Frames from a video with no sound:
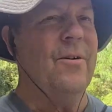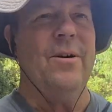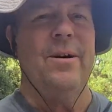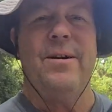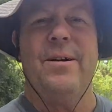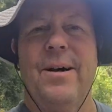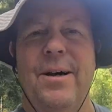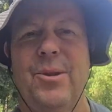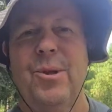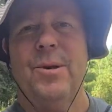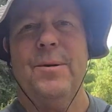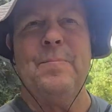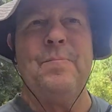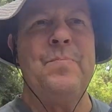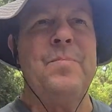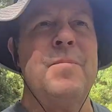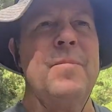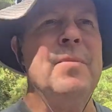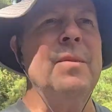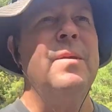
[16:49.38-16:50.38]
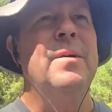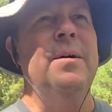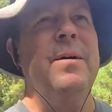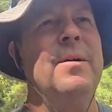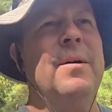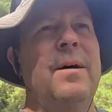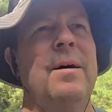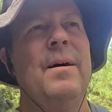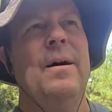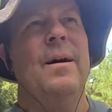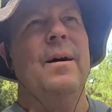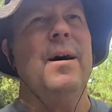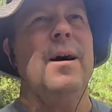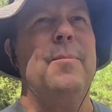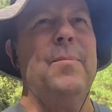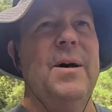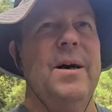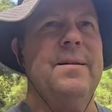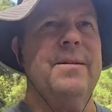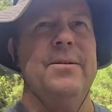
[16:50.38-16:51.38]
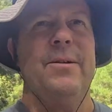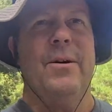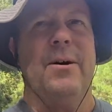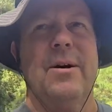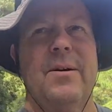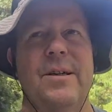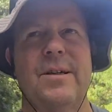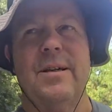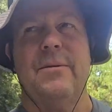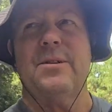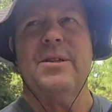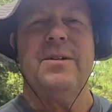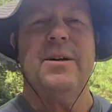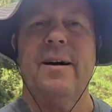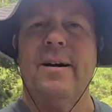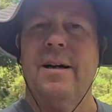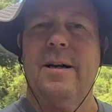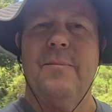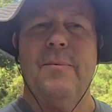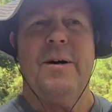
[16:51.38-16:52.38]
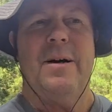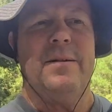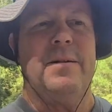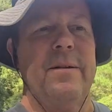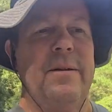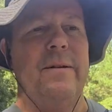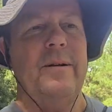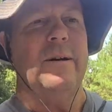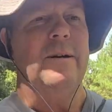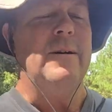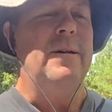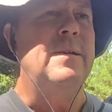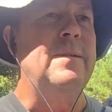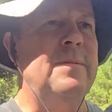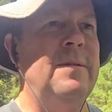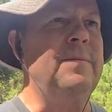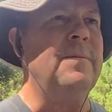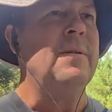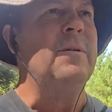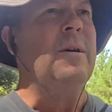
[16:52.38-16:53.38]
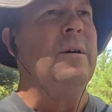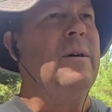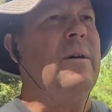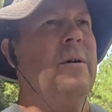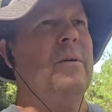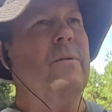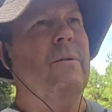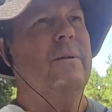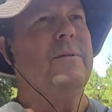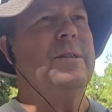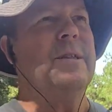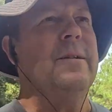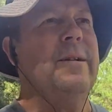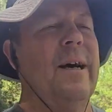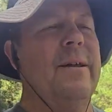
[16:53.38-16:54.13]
heard nothing about, you know, because I was talking about the, what was it?